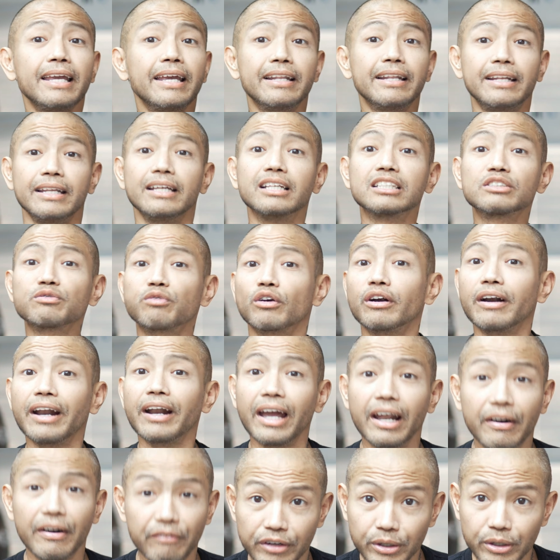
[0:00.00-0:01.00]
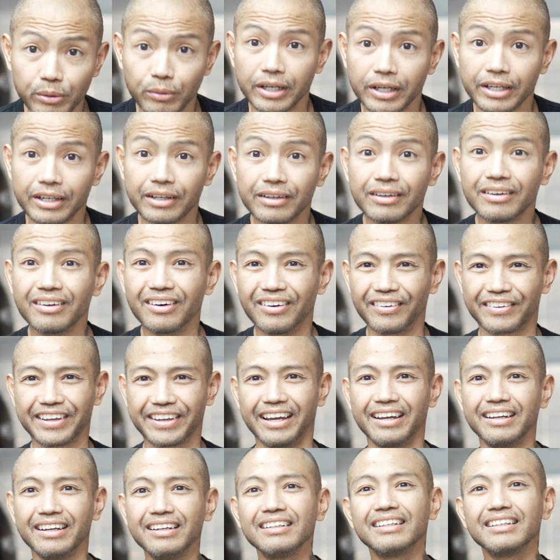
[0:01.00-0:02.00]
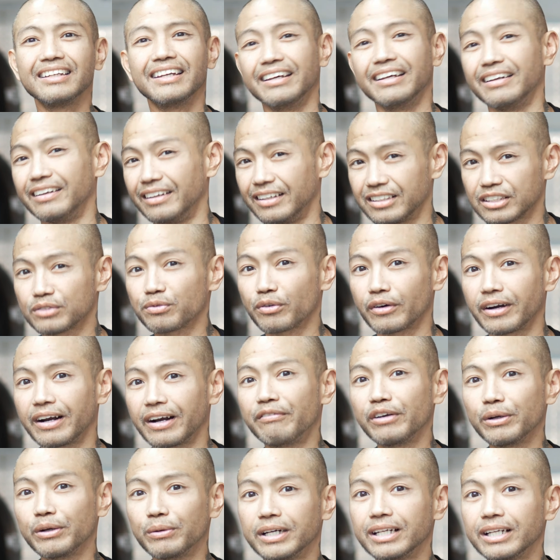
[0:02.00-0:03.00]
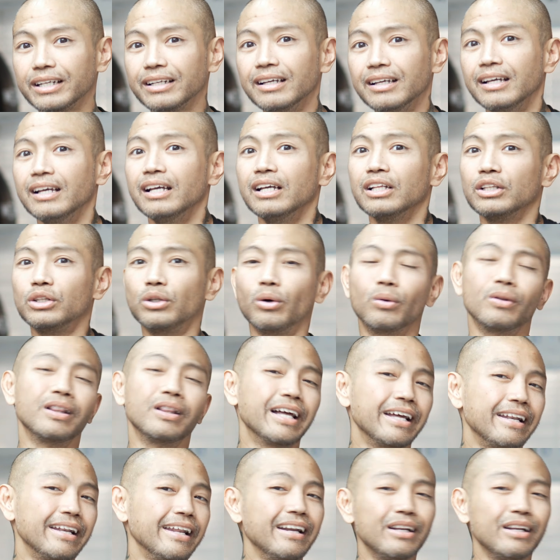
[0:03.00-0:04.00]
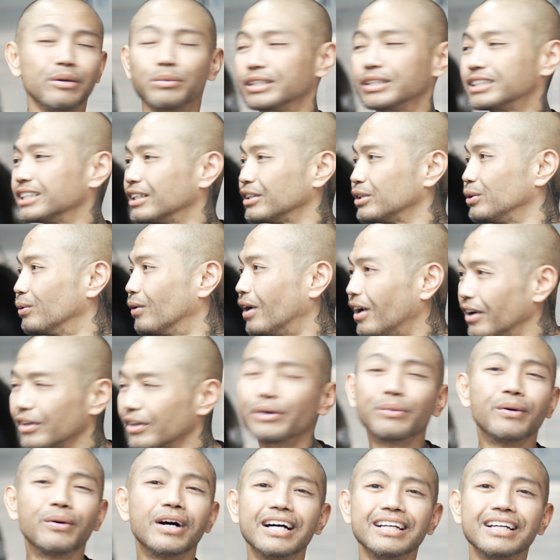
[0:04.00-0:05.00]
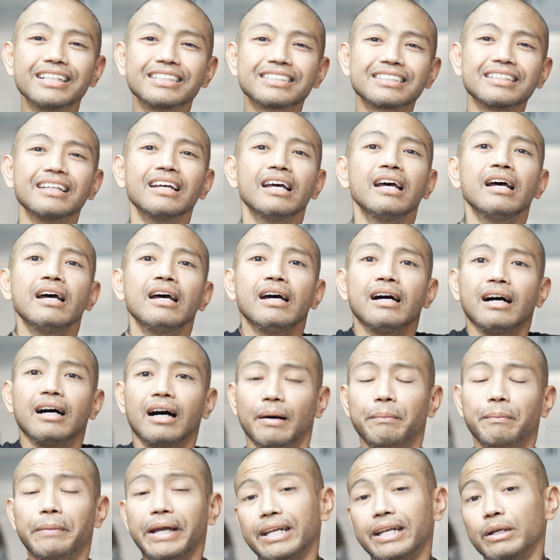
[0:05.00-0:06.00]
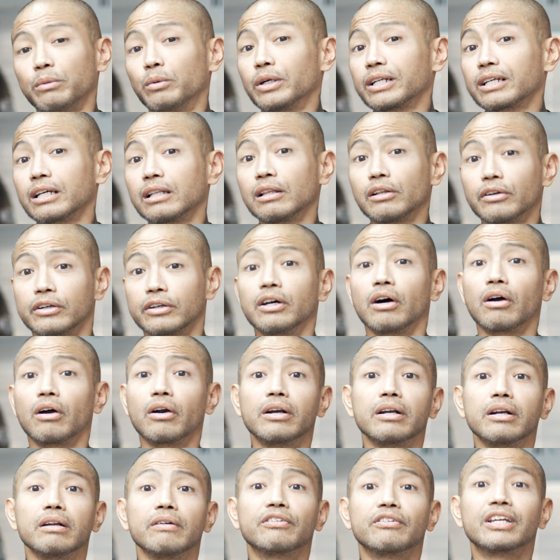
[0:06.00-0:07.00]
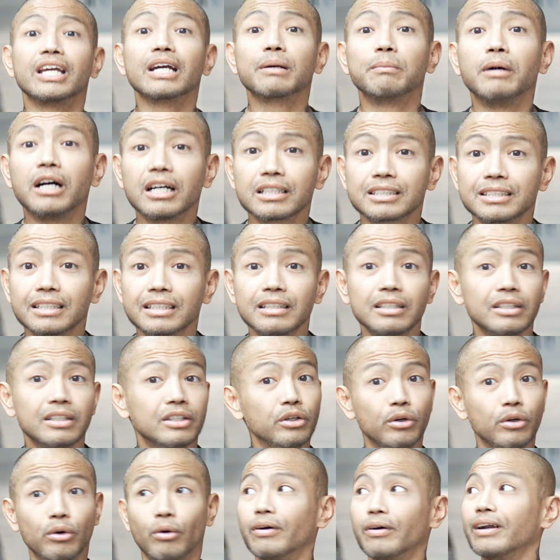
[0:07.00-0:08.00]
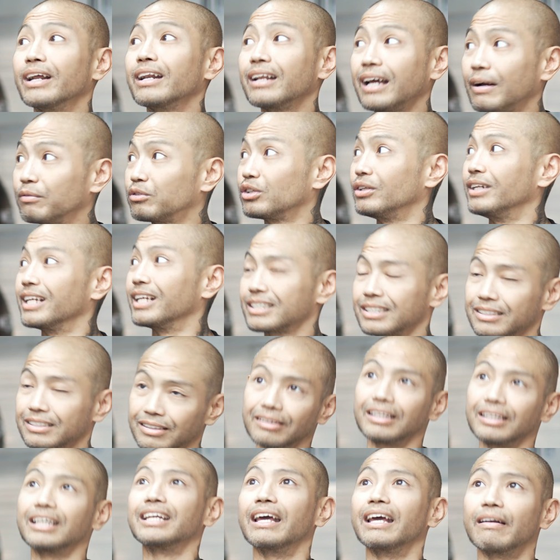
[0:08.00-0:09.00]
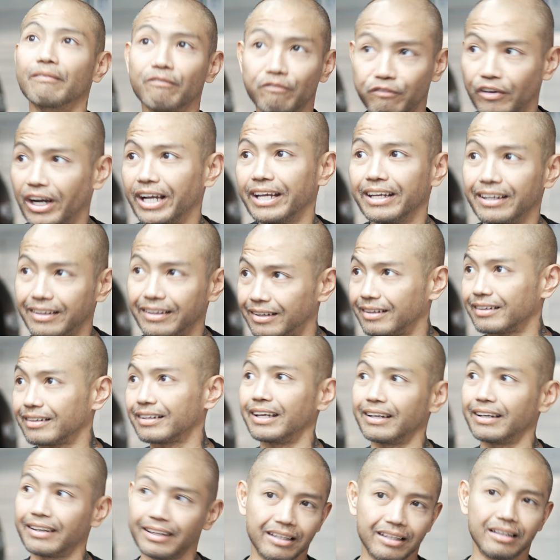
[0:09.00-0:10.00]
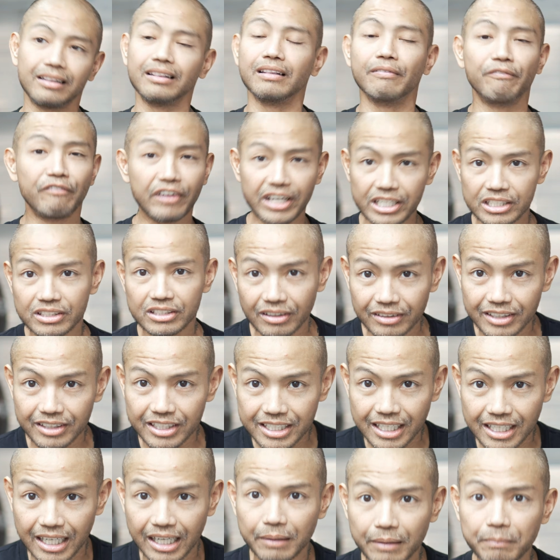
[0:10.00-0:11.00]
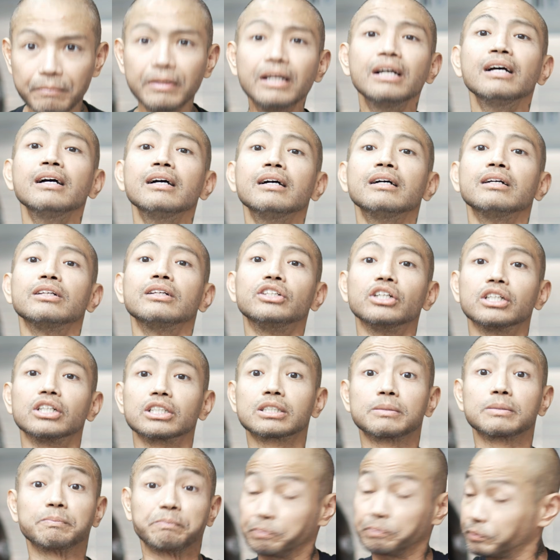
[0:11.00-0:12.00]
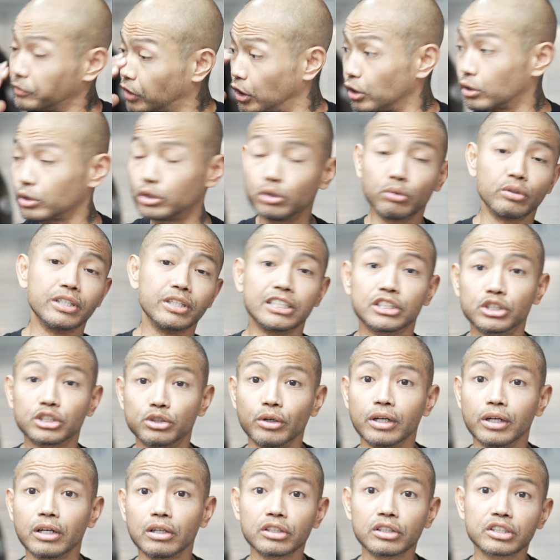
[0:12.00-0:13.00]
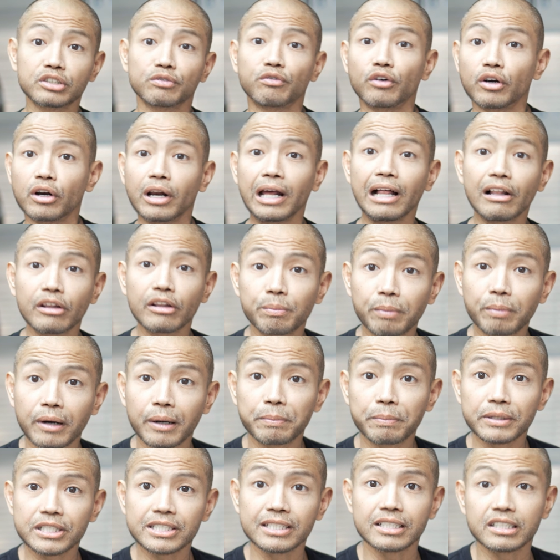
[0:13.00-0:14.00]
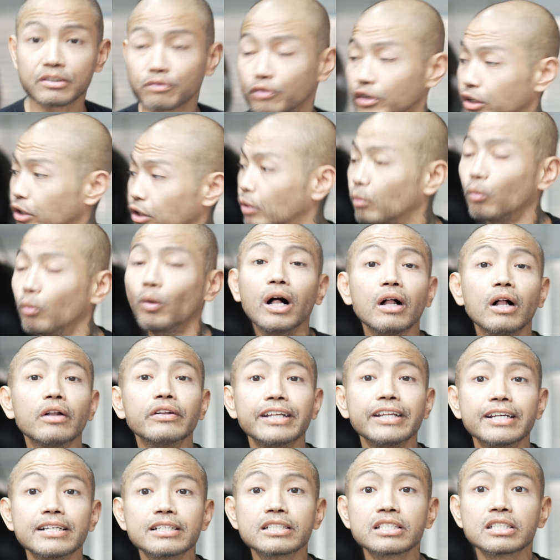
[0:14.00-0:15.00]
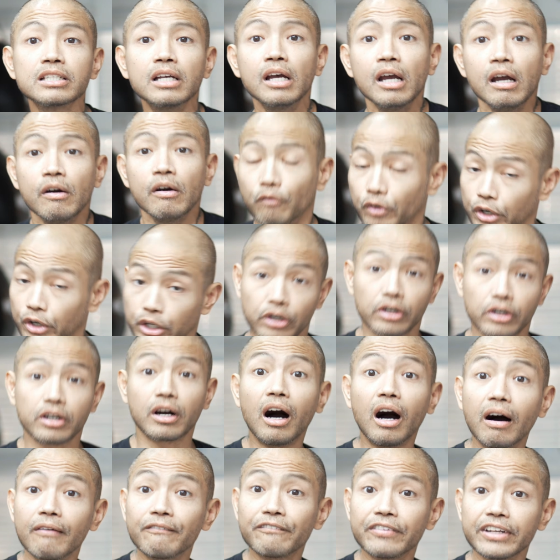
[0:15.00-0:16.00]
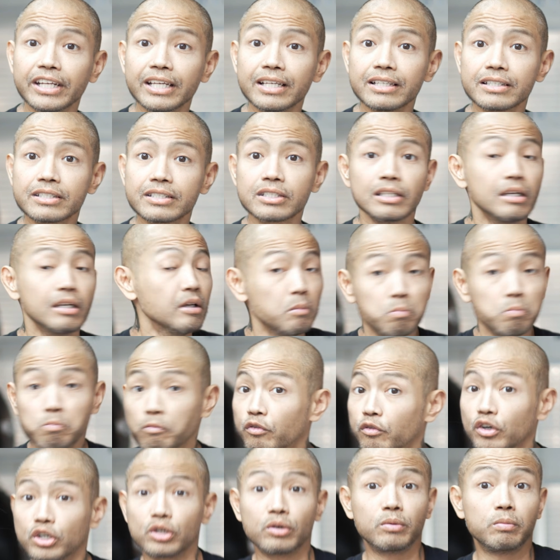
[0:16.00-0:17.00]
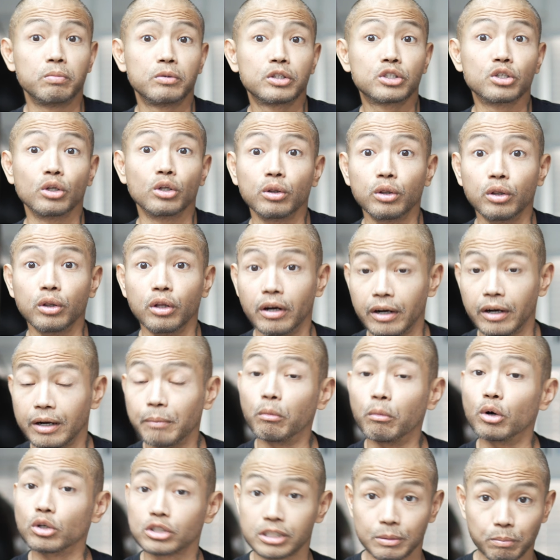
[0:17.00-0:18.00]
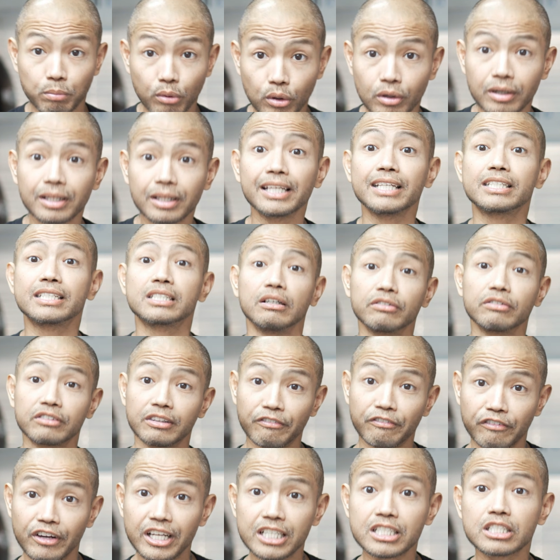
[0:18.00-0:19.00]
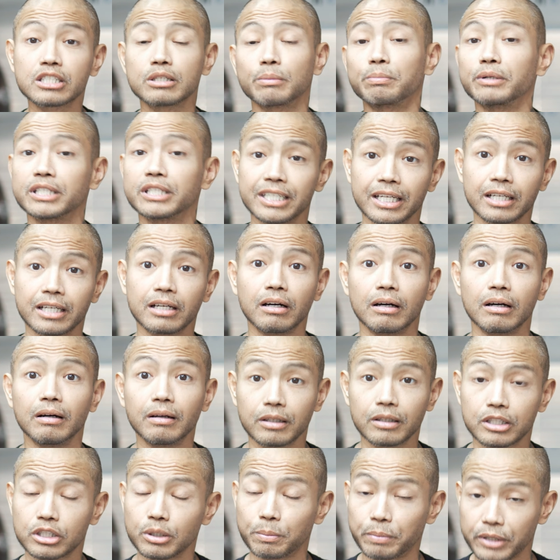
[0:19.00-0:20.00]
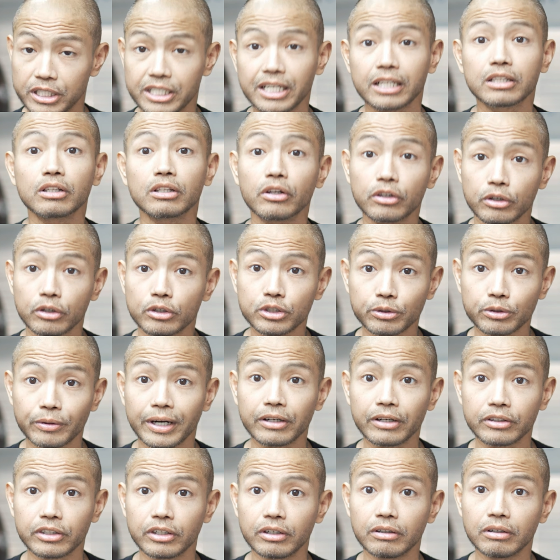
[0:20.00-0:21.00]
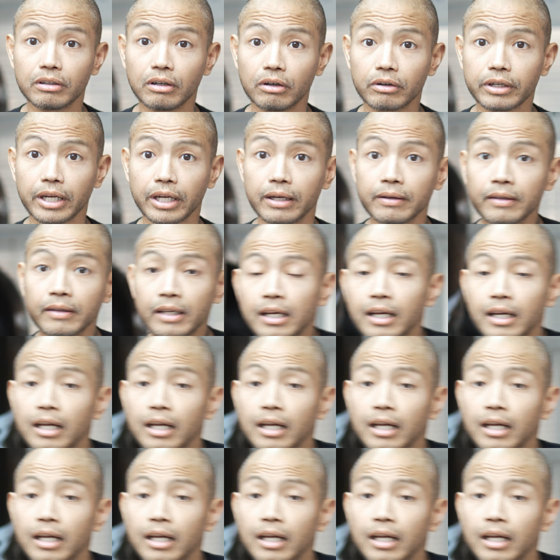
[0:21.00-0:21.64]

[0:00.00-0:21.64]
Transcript: It is for everyone, okay? It is for everyone. Don't let anyone tell you otherwise. Anyone can learn the art of kickboxing. You don't have to necessarily get fight and get hit in the face all the time. Just, you can do these drills for health purposes, for your wellness, for your confidence, to learn, most importantly, self-defense, to protect others around you, okay?